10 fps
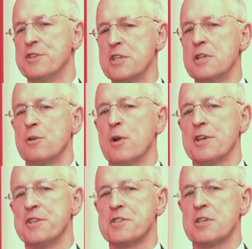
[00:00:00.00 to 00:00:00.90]
see in the
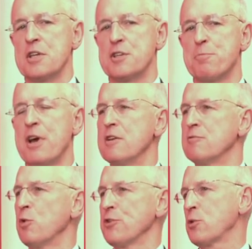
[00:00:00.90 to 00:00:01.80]
United States pay
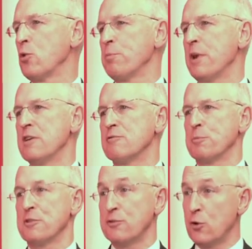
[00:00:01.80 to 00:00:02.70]
for
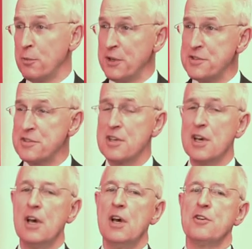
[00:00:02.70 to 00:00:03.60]
performance. Mm-hmm.
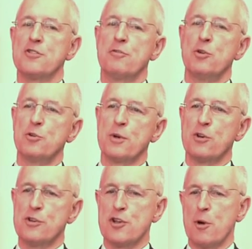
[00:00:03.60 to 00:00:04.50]
So if you do a
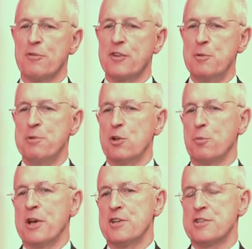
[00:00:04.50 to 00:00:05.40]
good job of keeping your
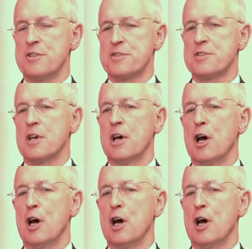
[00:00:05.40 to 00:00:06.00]
patients